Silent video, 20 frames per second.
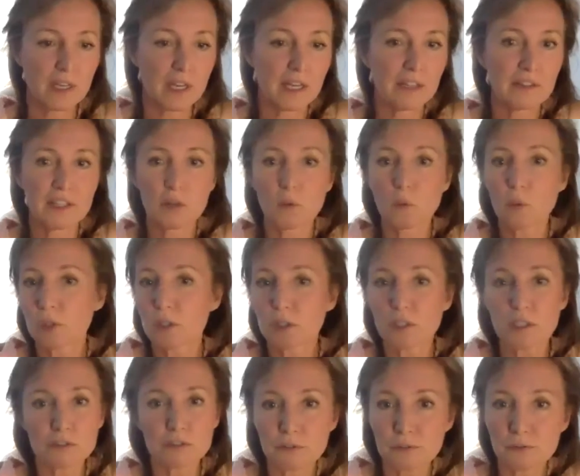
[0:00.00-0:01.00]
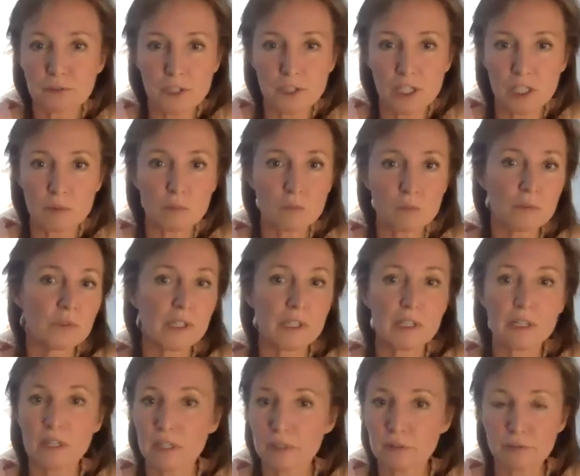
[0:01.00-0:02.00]
They work on the farm. They
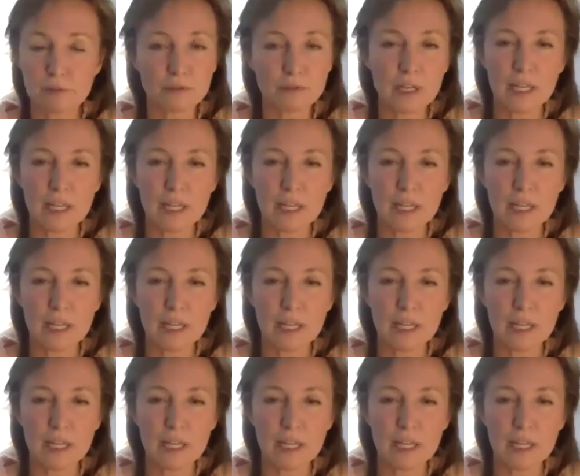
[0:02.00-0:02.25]
live,